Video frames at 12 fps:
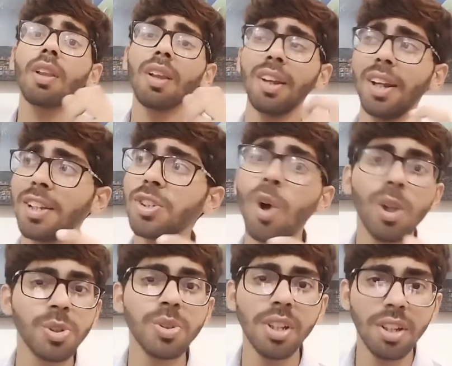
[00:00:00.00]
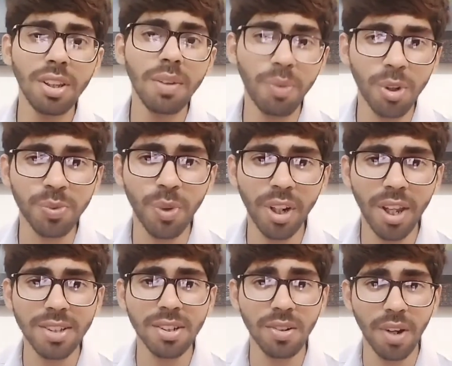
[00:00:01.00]
It is also seen in the phosphoric
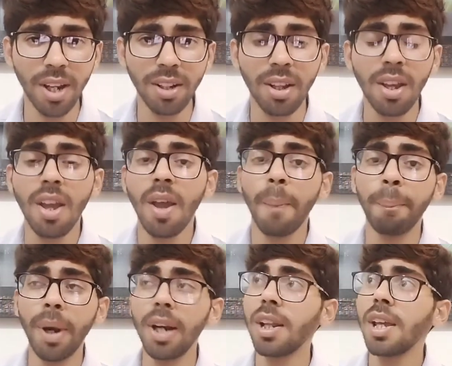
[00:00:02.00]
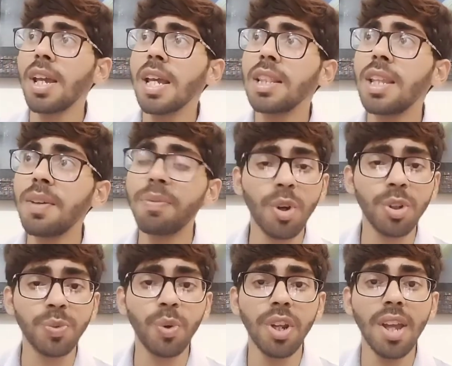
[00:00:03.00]
acid, right? But the
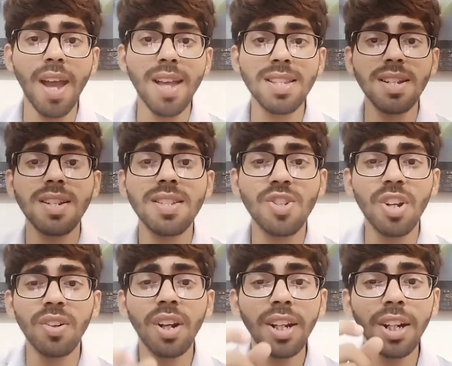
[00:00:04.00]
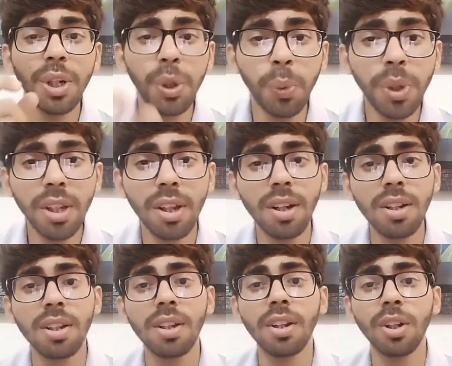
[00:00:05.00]
phosphoric acid is generally doing it,
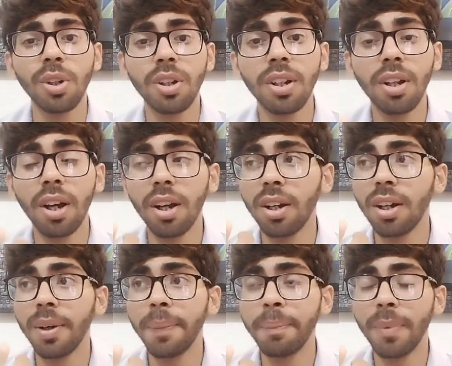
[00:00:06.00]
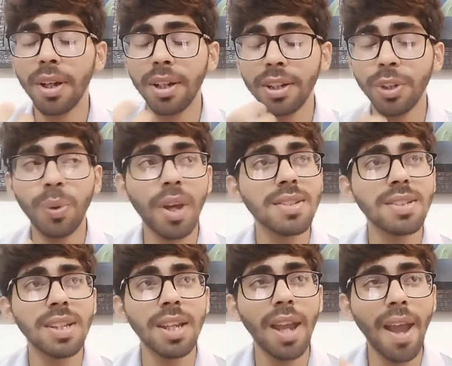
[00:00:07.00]
you can
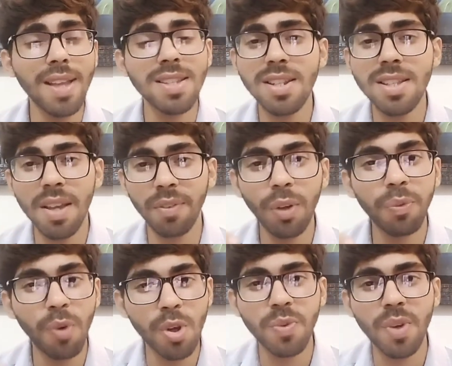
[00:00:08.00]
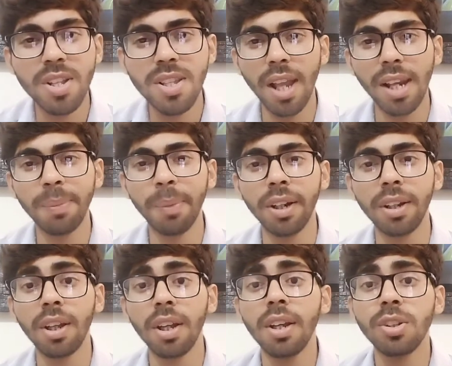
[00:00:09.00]
say, as it is having the phosphorus element.
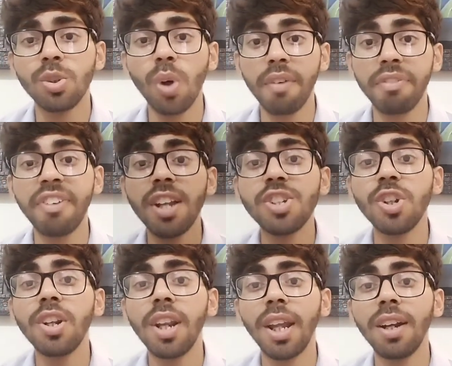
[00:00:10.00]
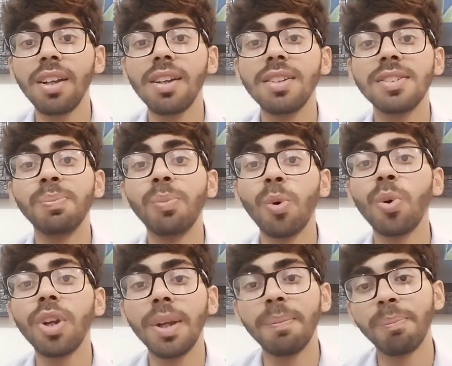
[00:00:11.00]
So affectionate is more
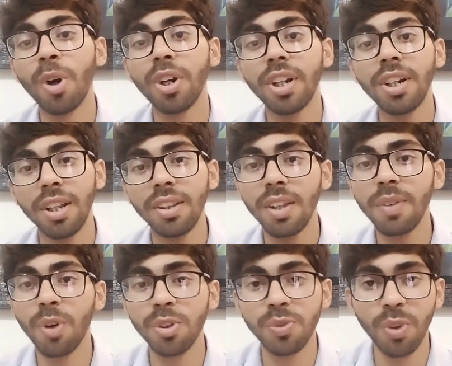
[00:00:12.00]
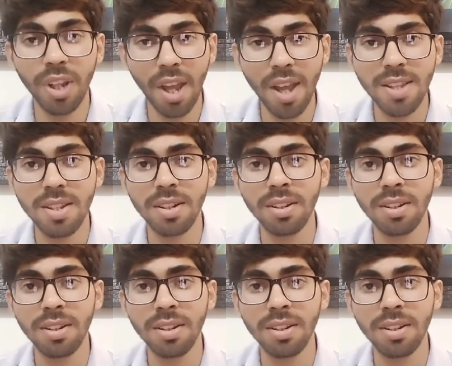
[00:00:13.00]
important in the phosphoric acid,